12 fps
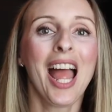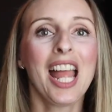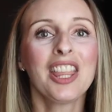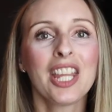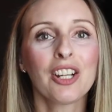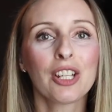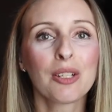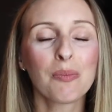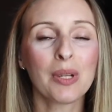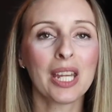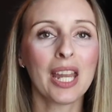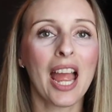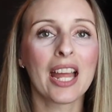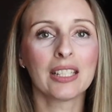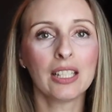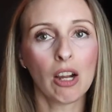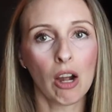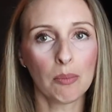and there can be
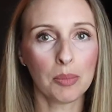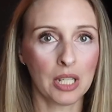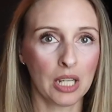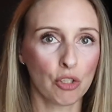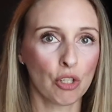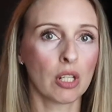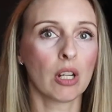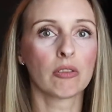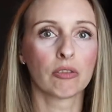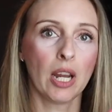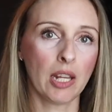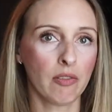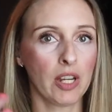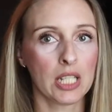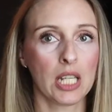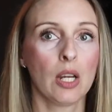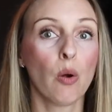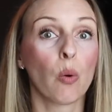any combination of right
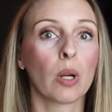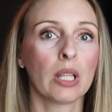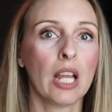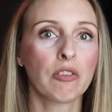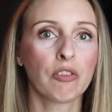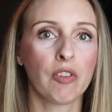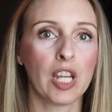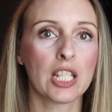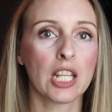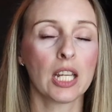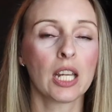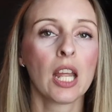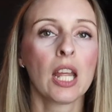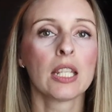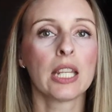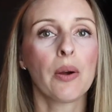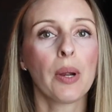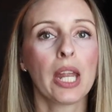facing or left facing.
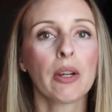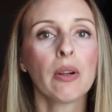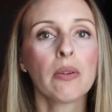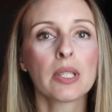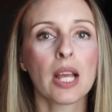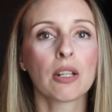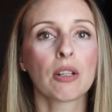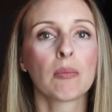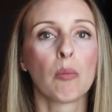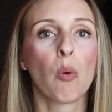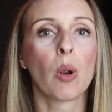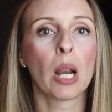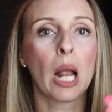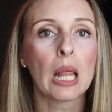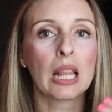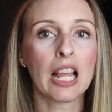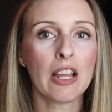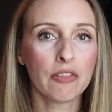Now, arrows that are more
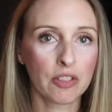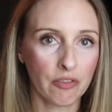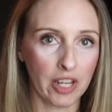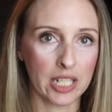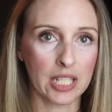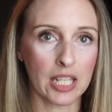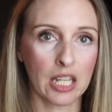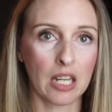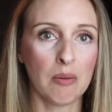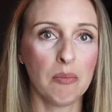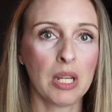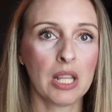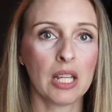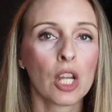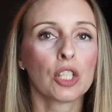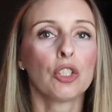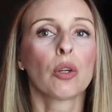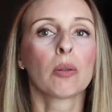left facing mean that
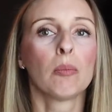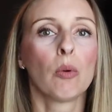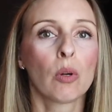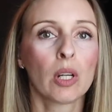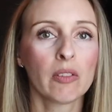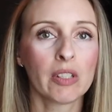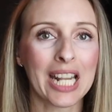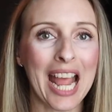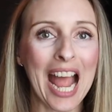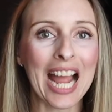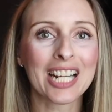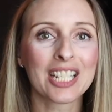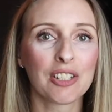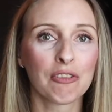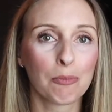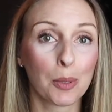you're more of an active